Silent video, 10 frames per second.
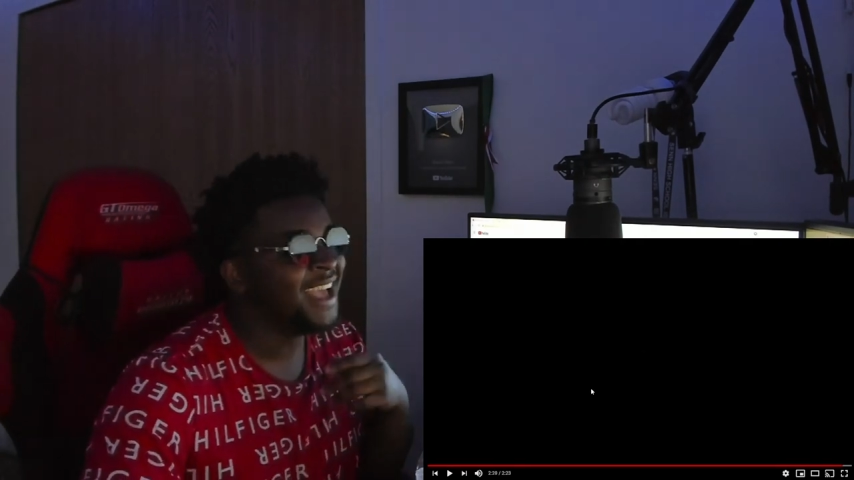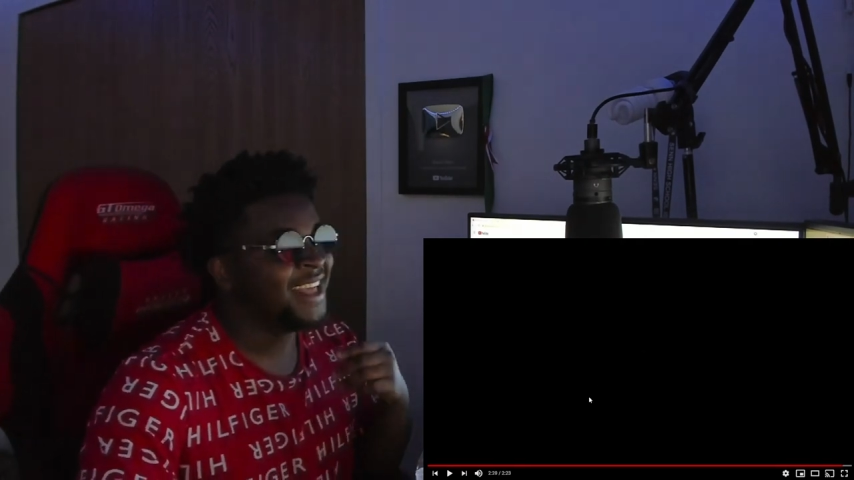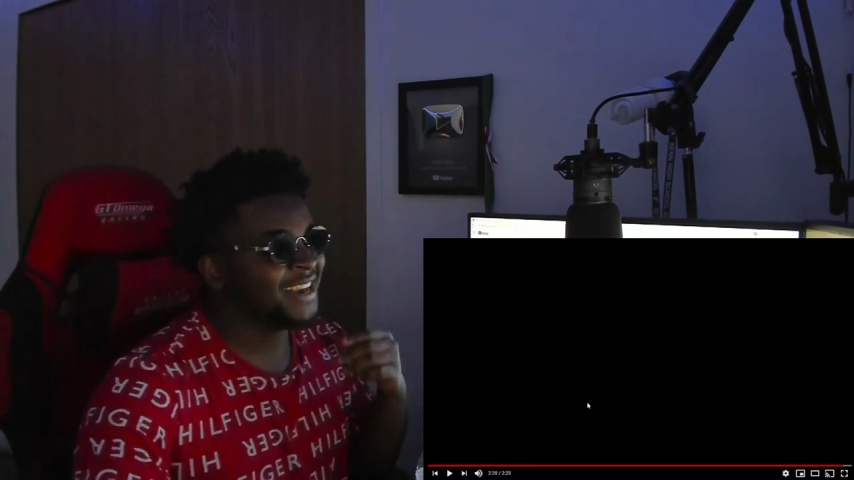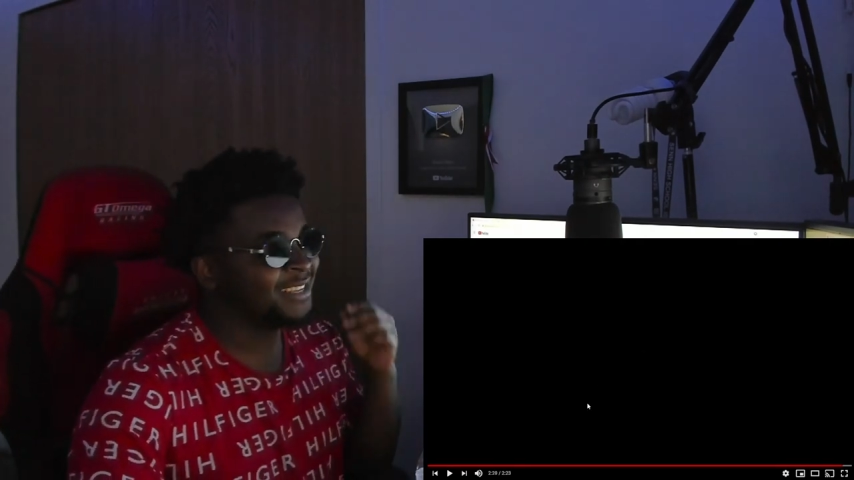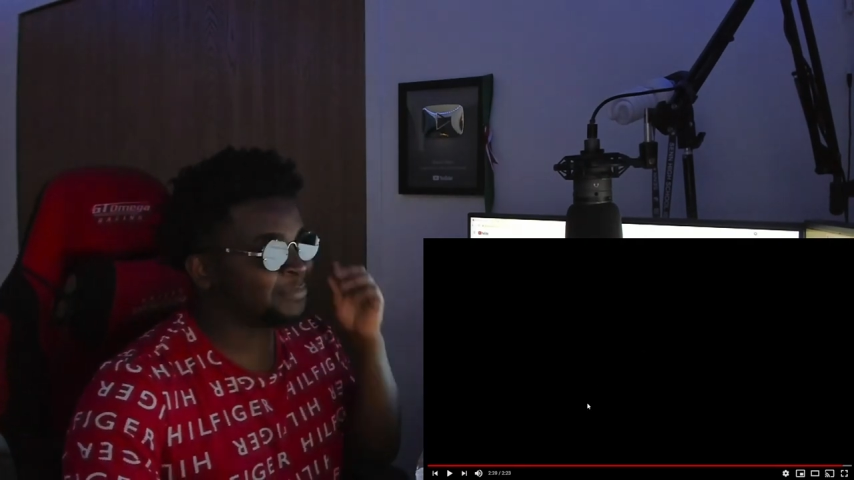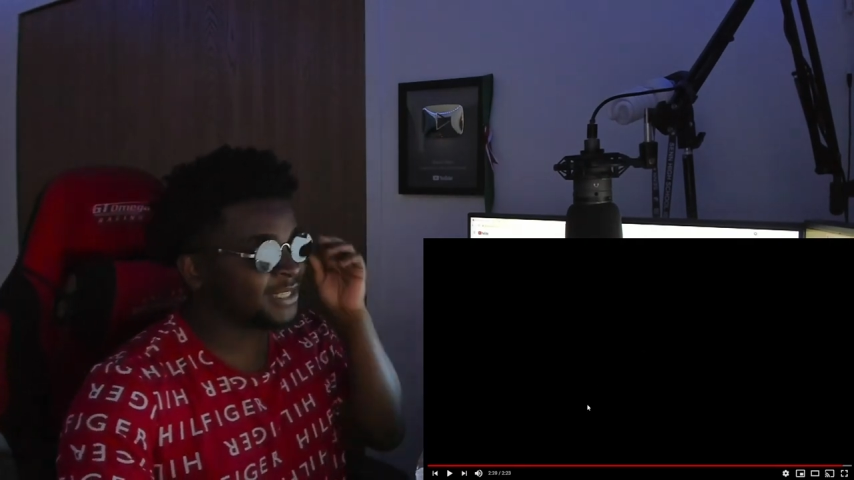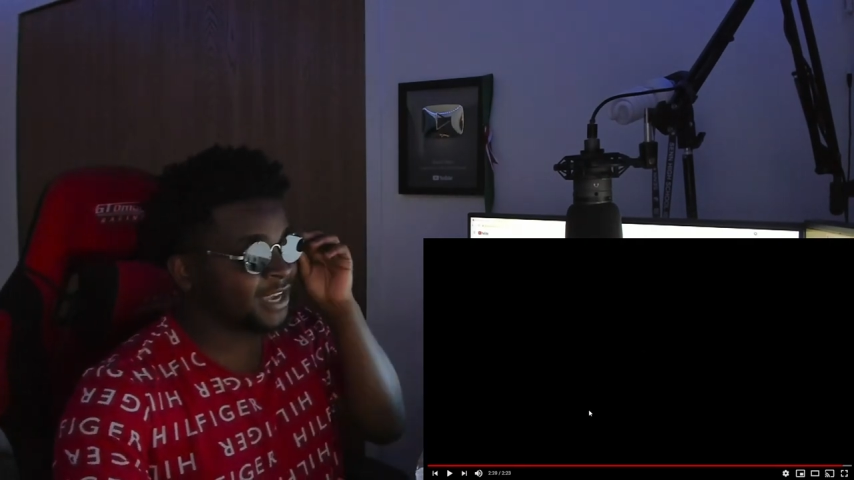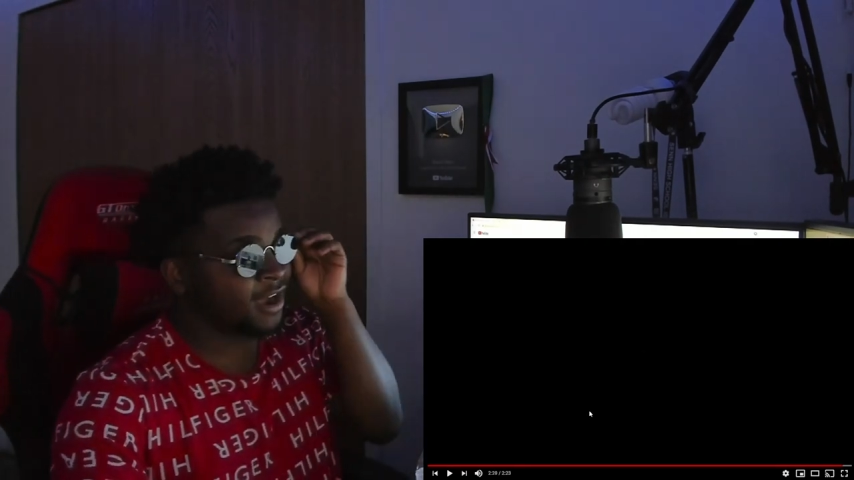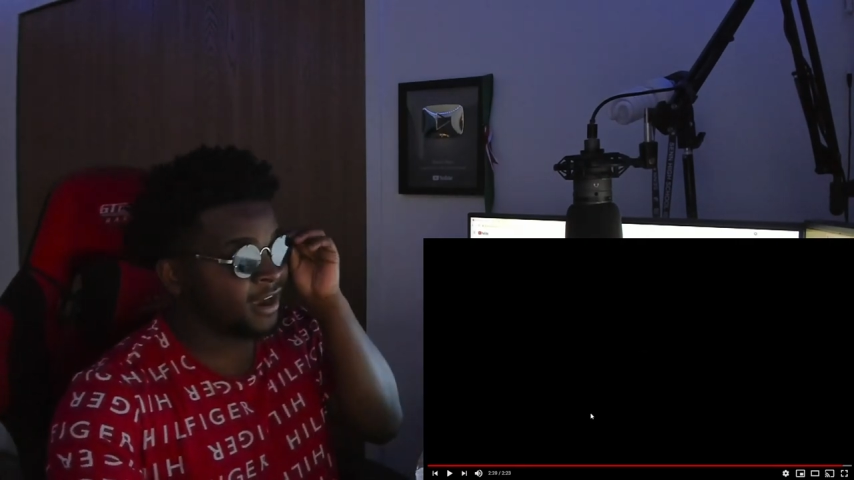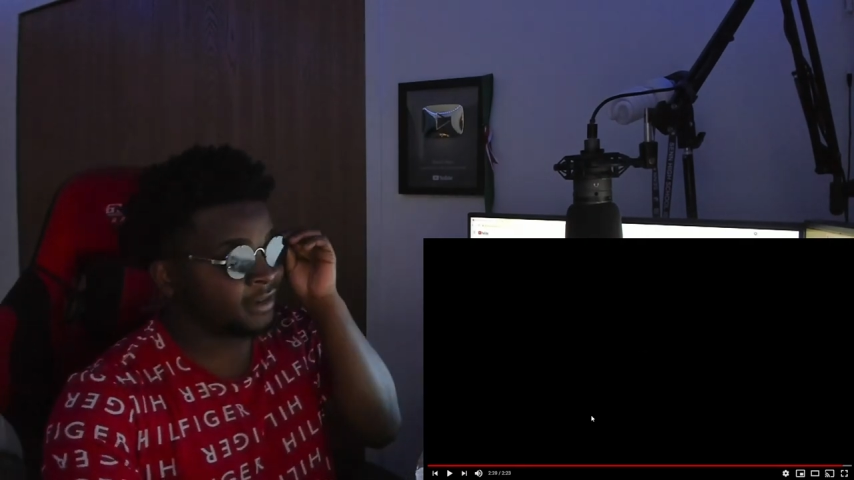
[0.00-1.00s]
This bitch
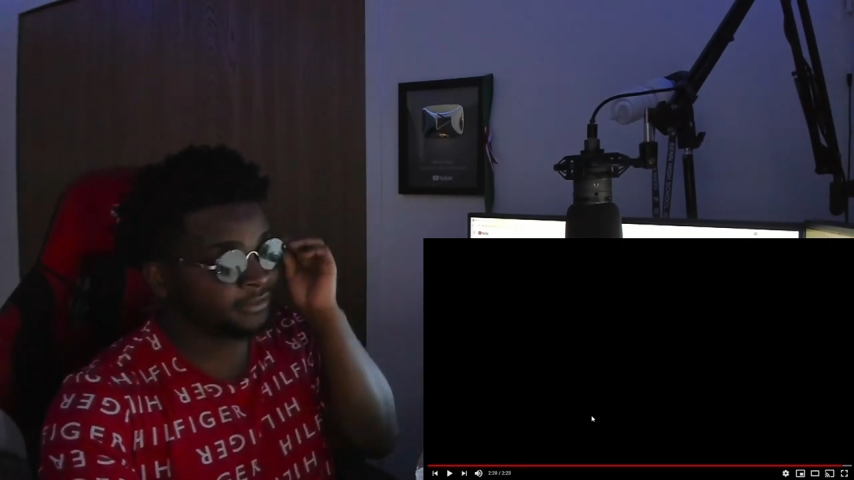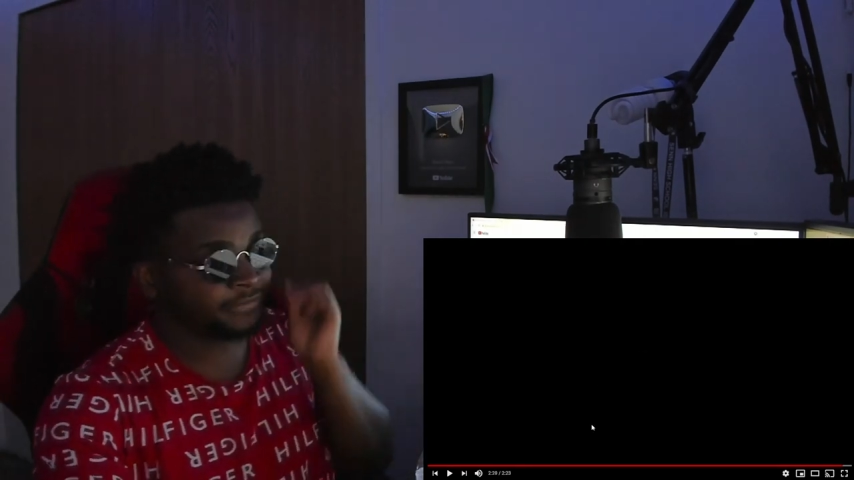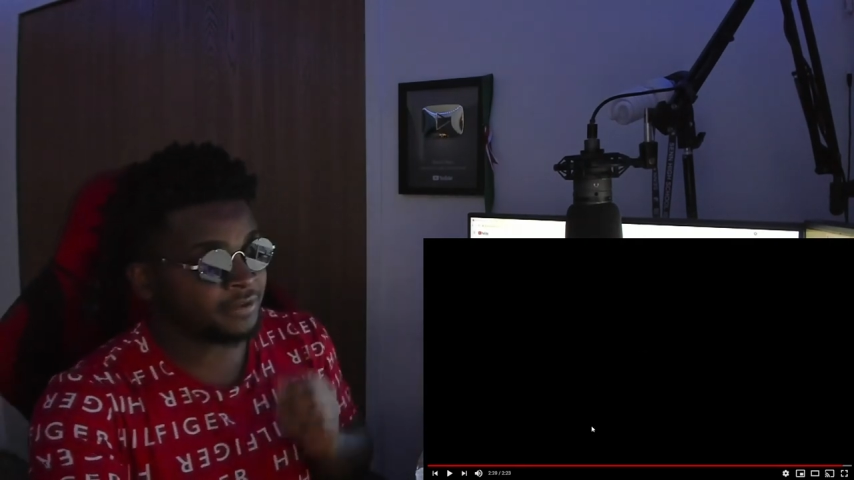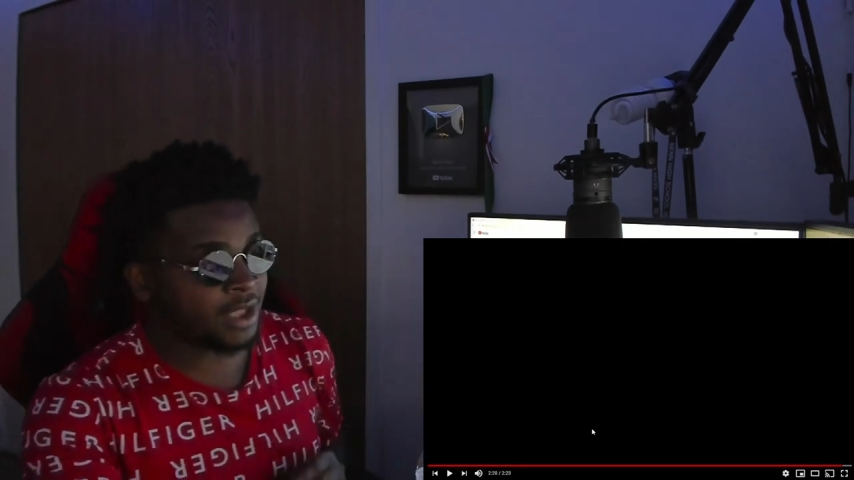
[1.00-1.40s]
hard, you feel me?